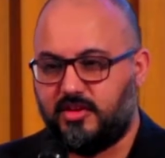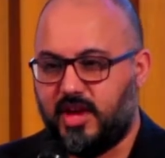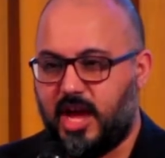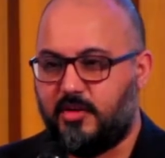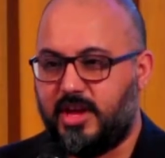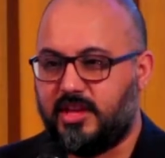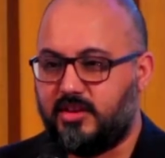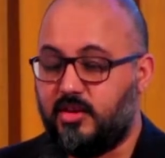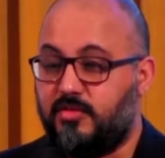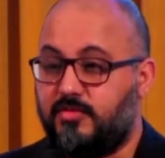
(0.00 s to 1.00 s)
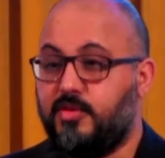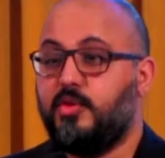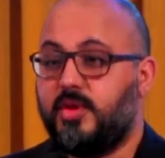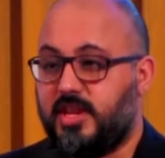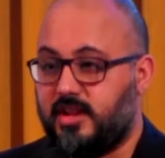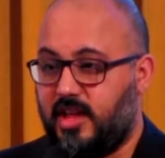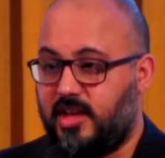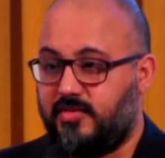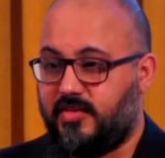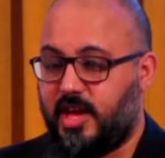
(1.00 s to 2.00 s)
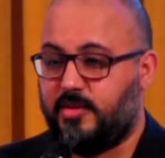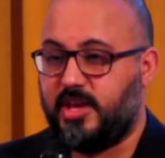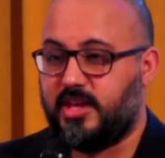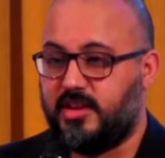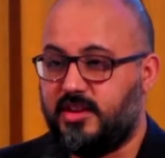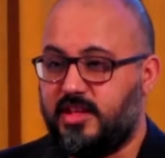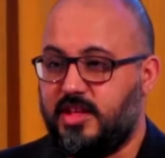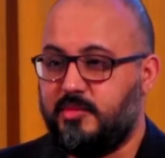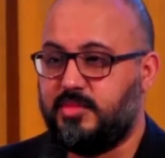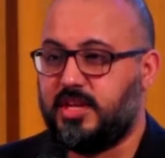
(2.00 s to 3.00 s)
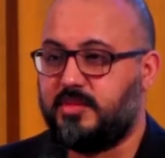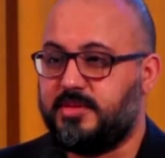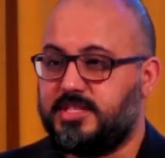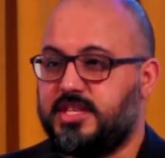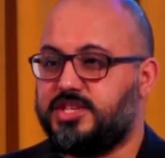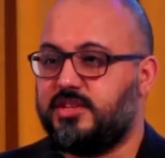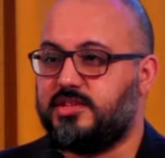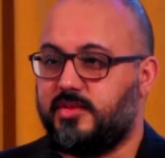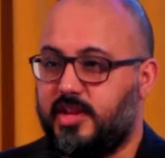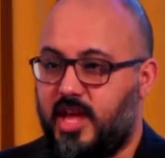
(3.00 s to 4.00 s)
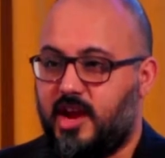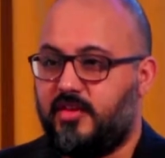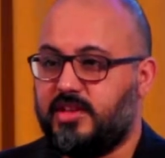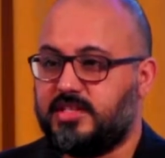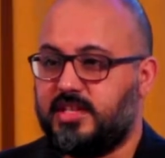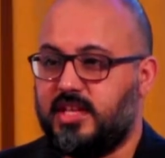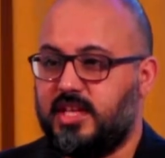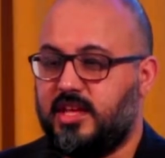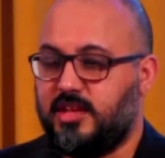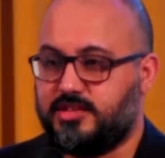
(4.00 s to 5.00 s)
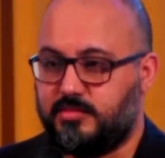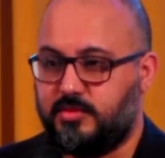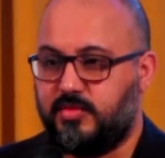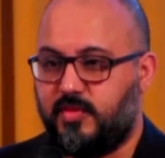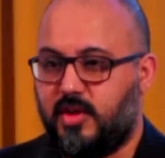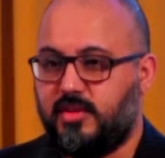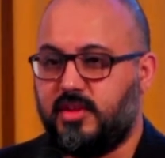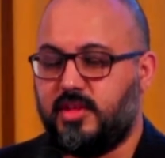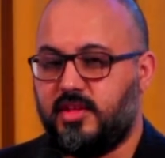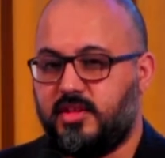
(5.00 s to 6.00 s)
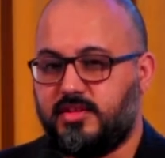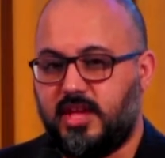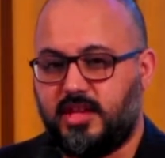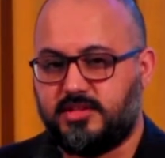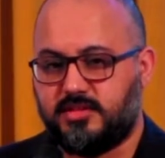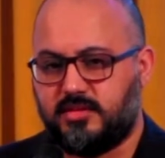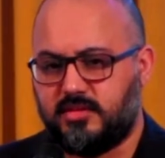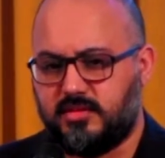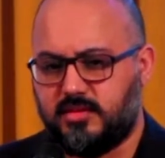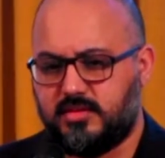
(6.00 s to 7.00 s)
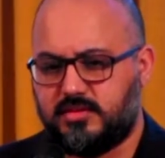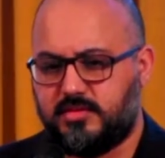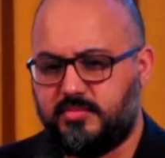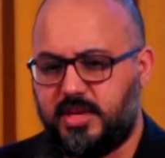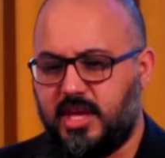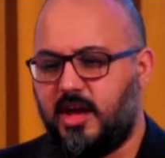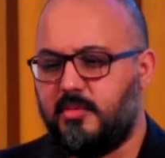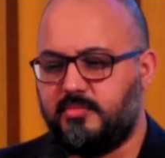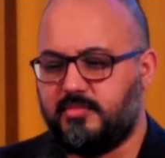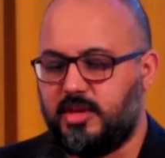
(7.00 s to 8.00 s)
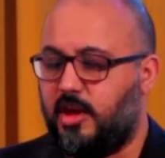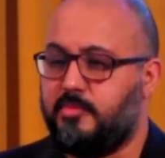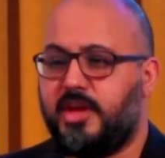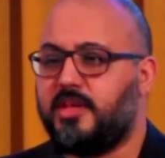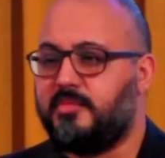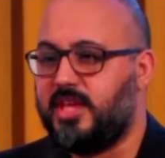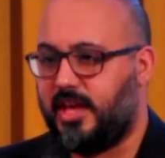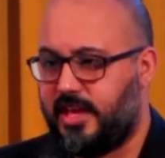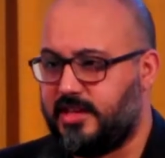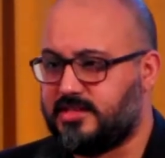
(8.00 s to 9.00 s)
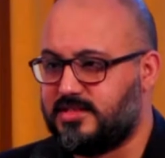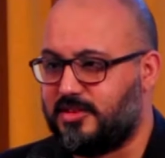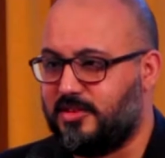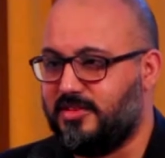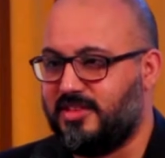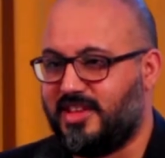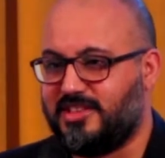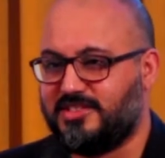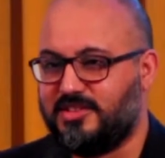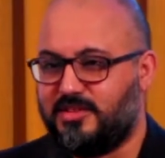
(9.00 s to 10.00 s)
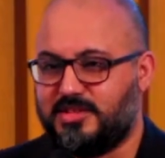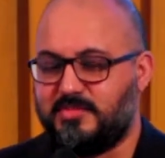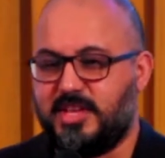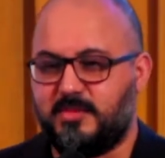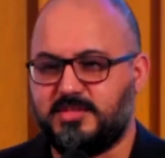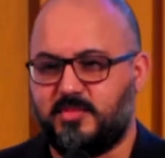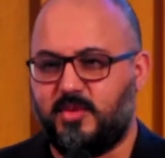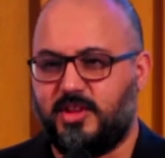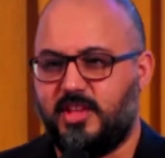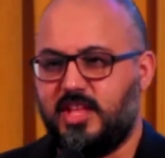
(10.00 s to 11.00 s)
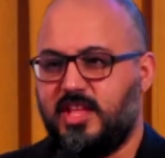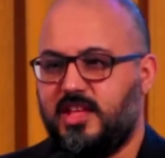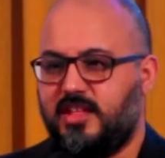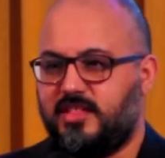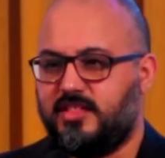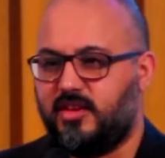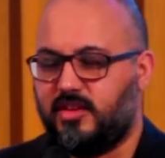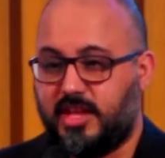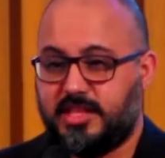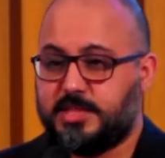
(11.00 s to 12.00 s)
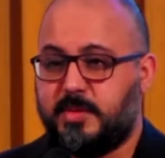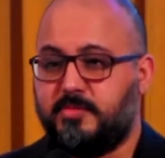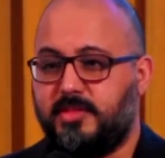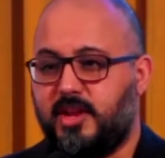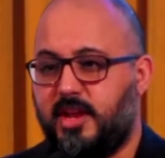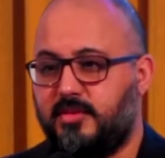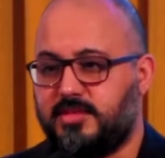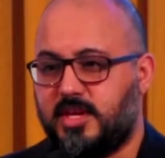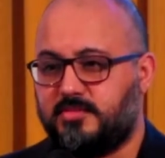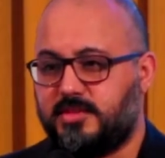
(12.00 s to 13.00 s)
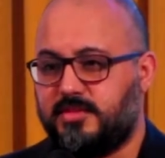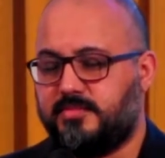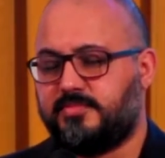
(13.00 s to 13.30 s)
how I can go forward in life, how I can be in a position to inherit and to move on, and to become, a better me, I guess, to become someone, like these people that I looked up to.